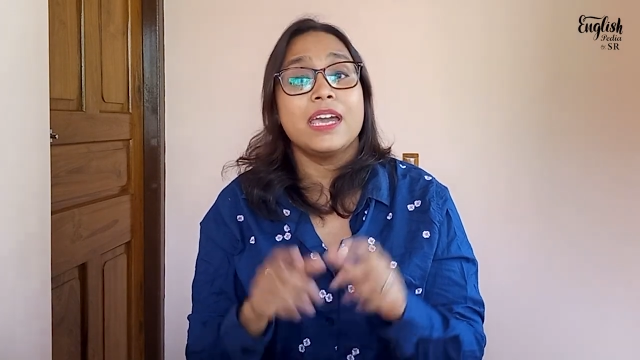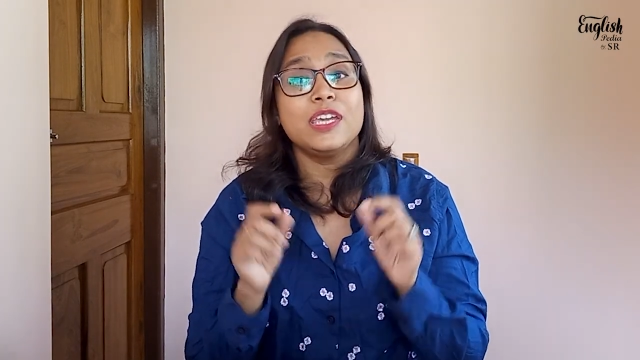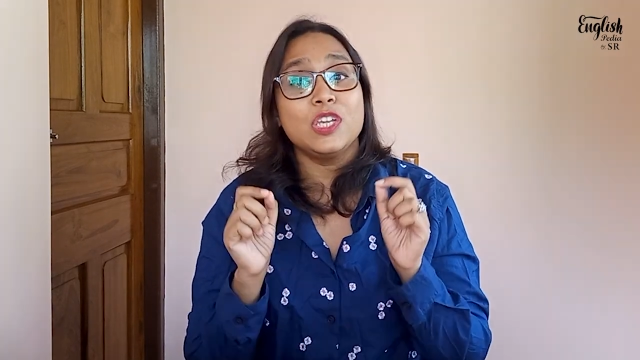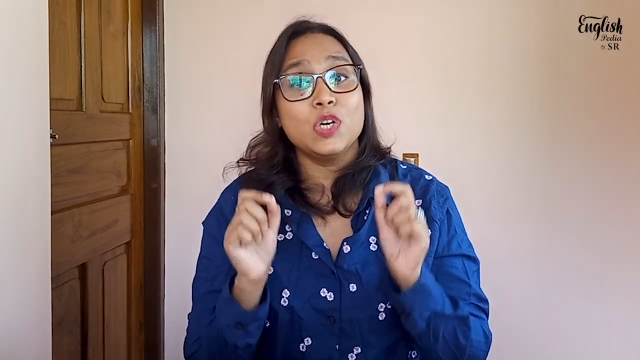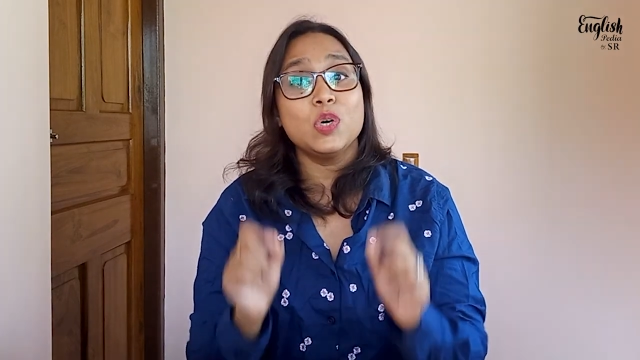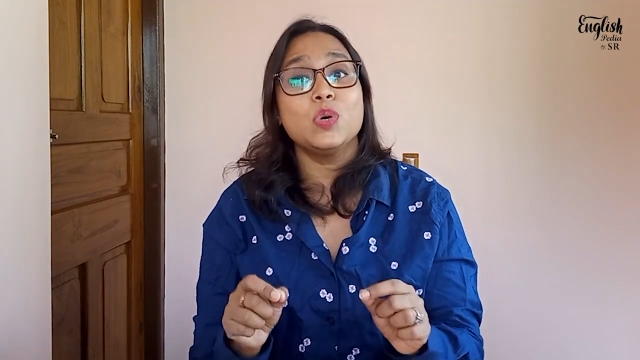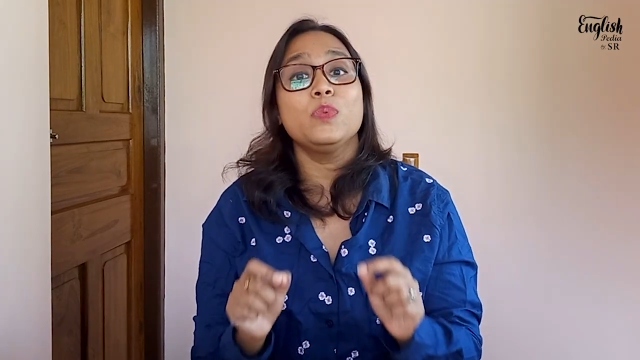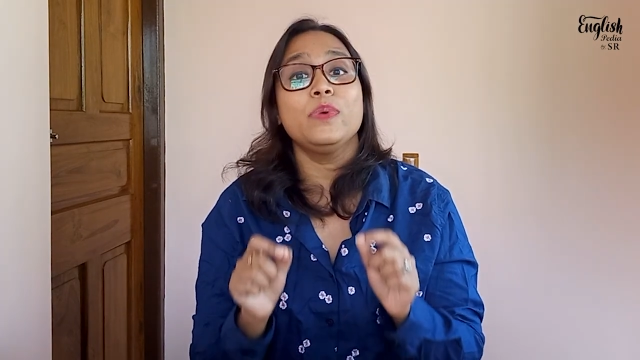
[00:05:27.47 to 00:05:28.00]

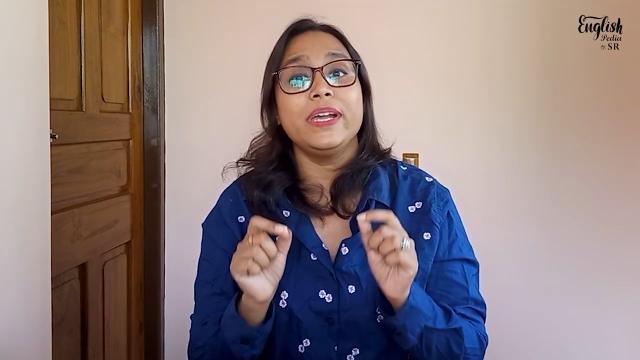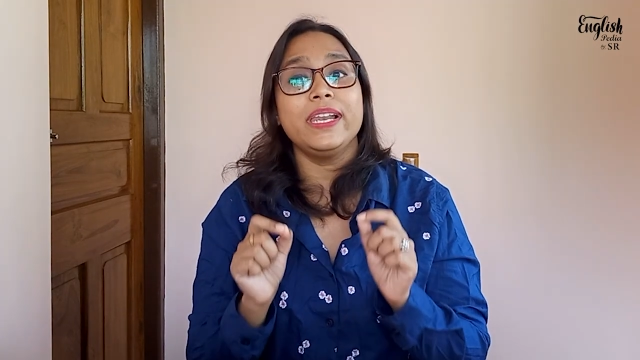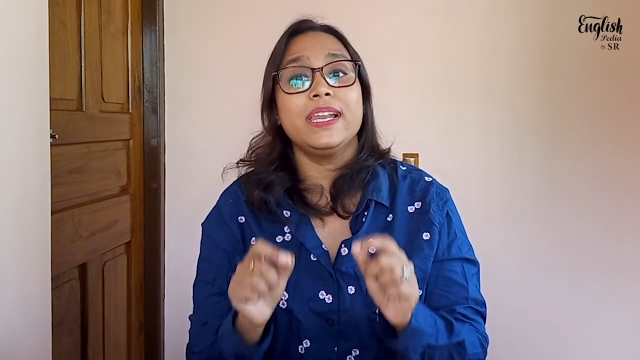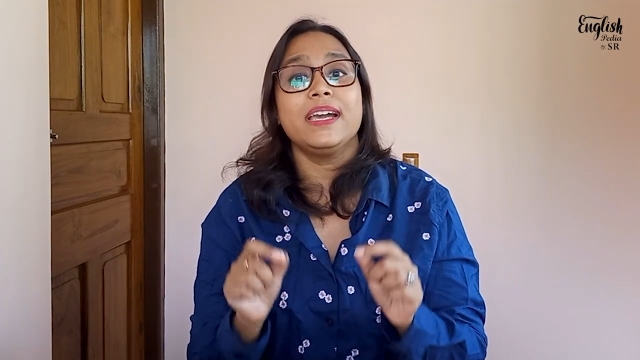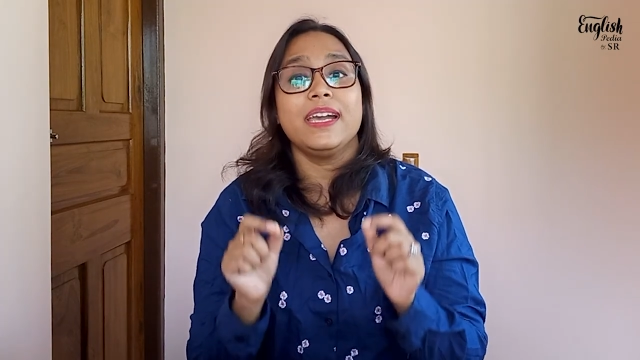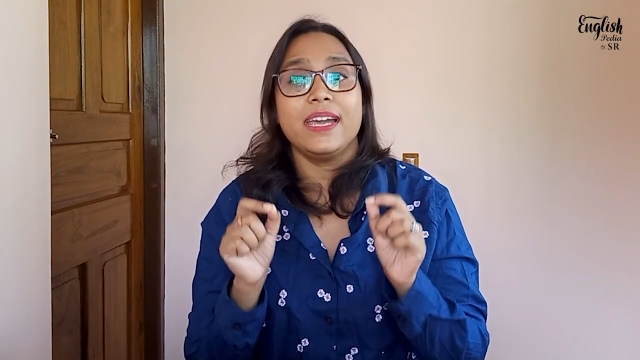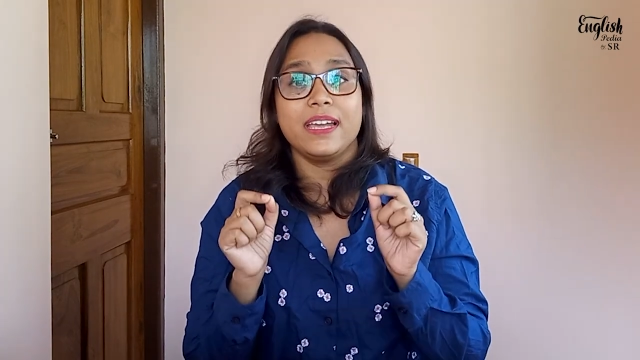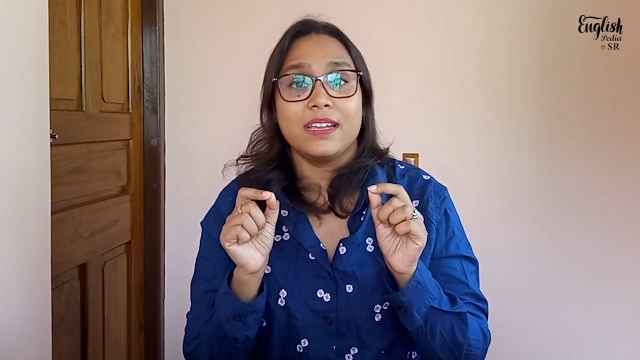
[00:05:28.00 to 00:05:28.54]
you
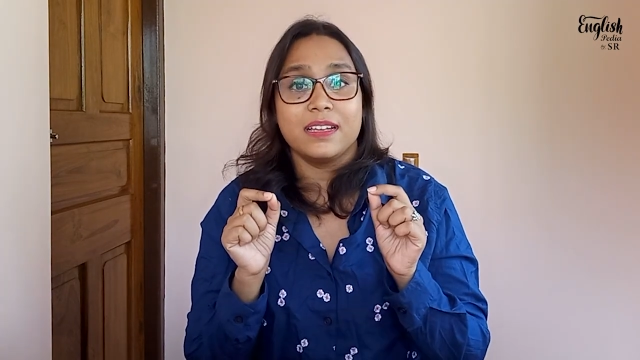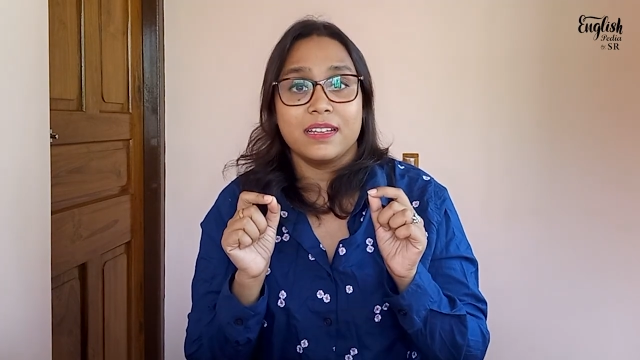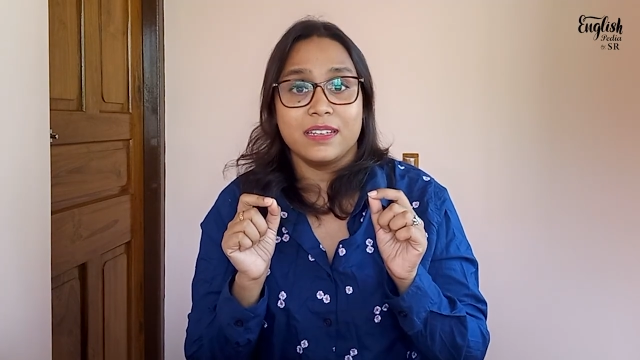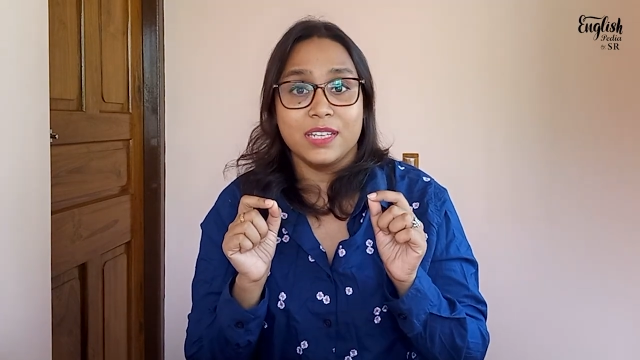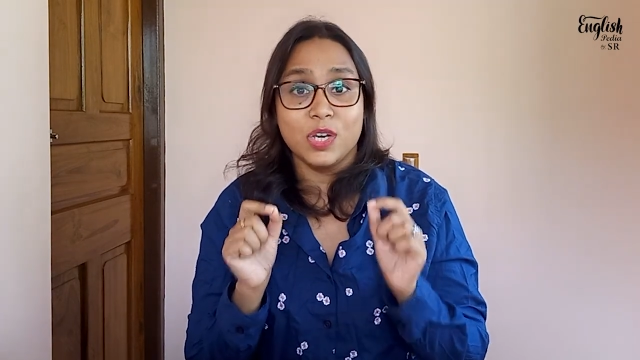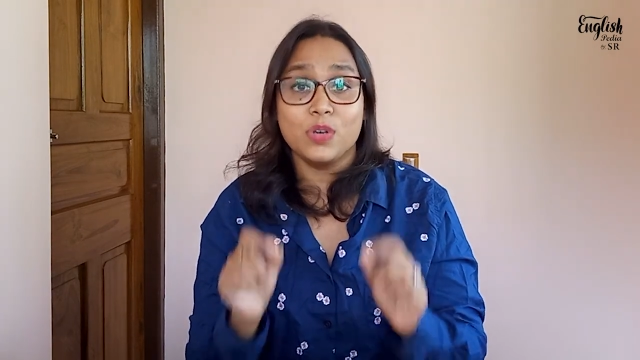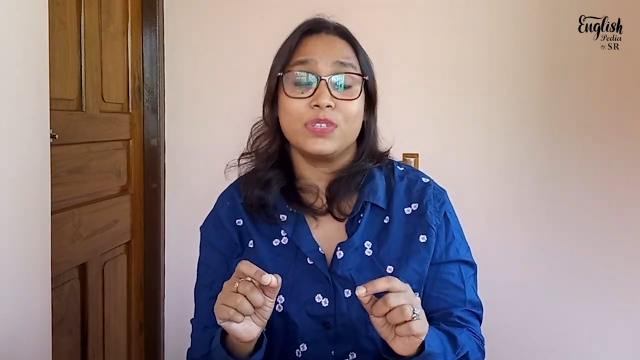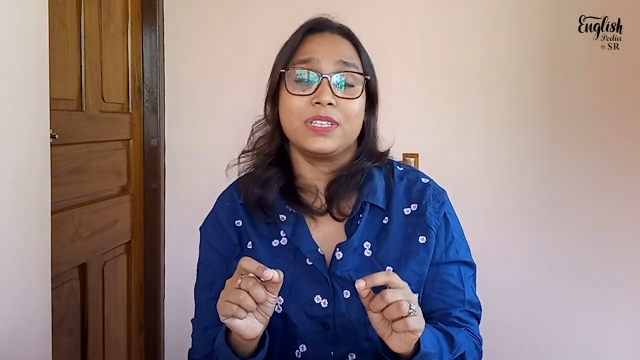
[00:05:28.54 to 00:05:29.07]
will
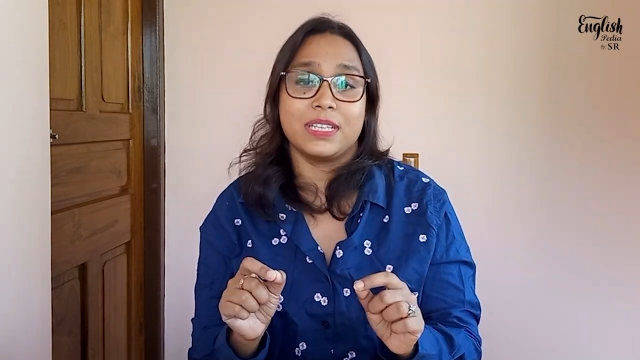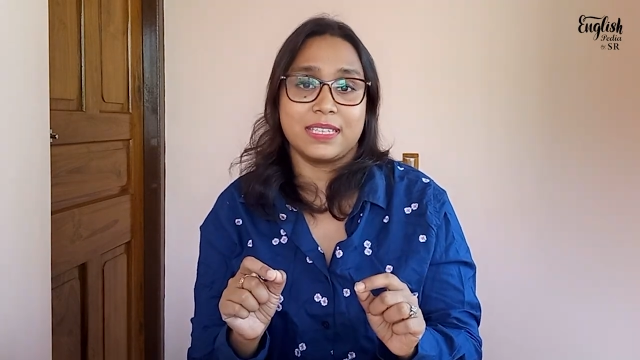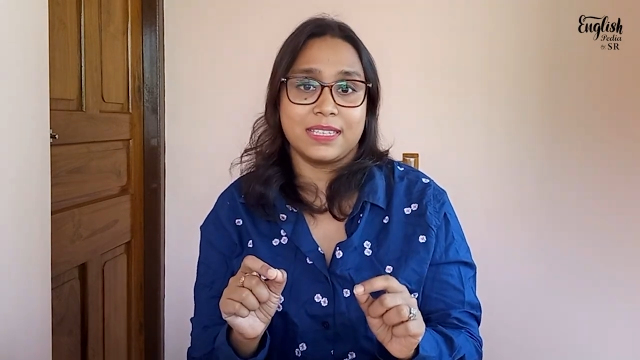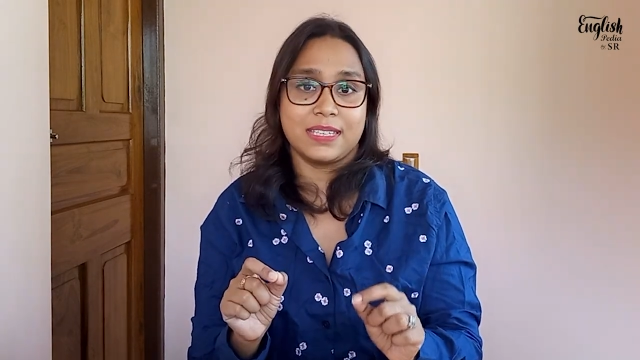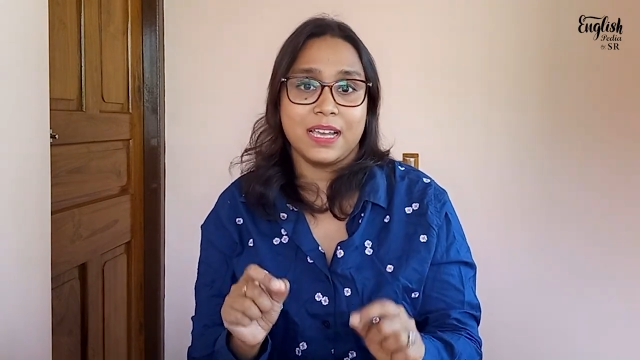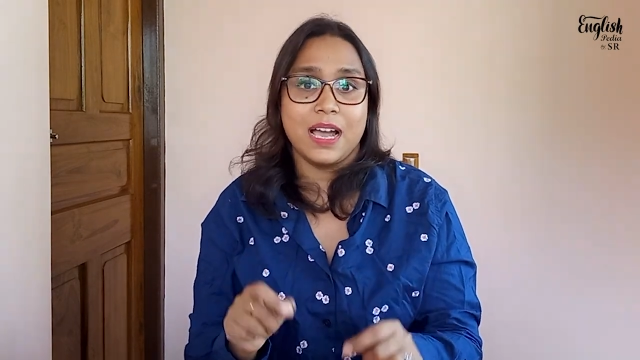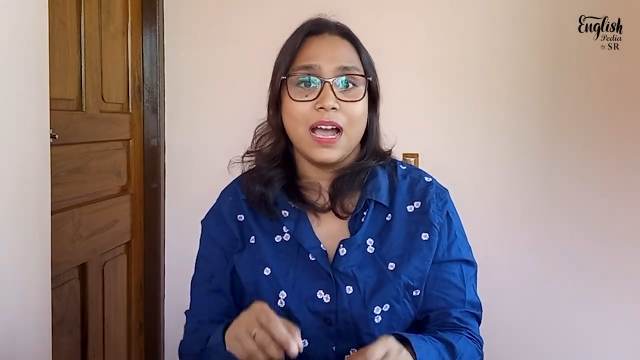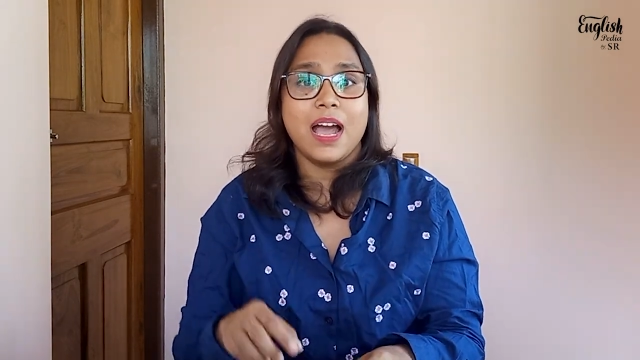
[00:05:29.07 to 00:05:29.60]

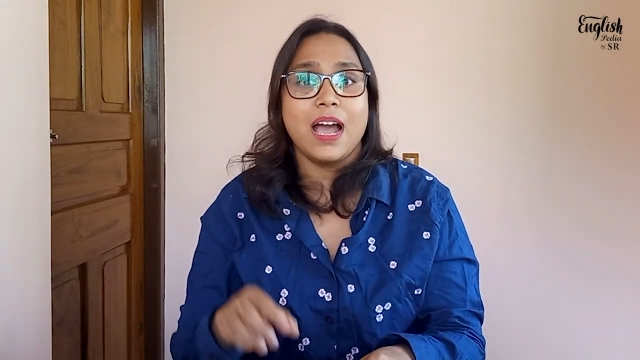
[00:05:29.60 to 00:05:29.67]
notice